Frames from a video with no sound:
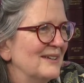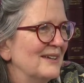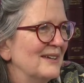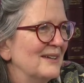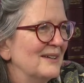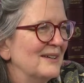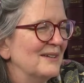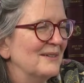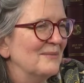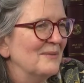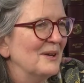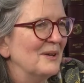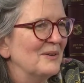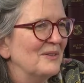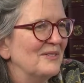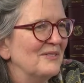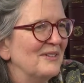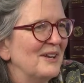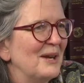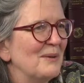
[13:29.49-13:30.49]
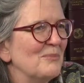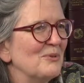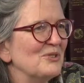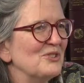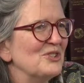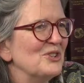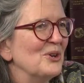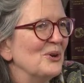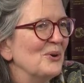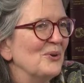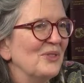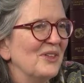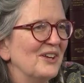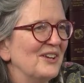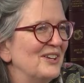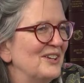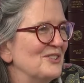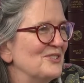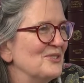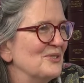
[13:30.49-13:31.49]
and neighbors know that
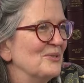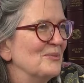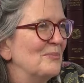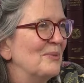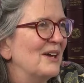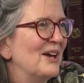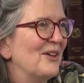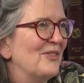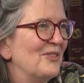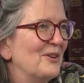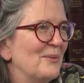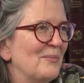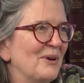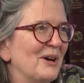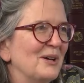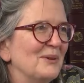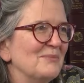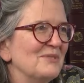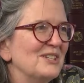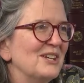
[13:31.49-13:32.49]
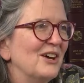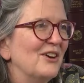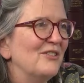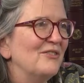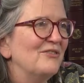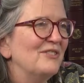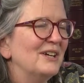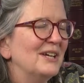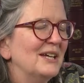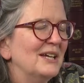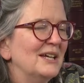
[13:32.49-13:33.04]
he shouldn't be out there by himself.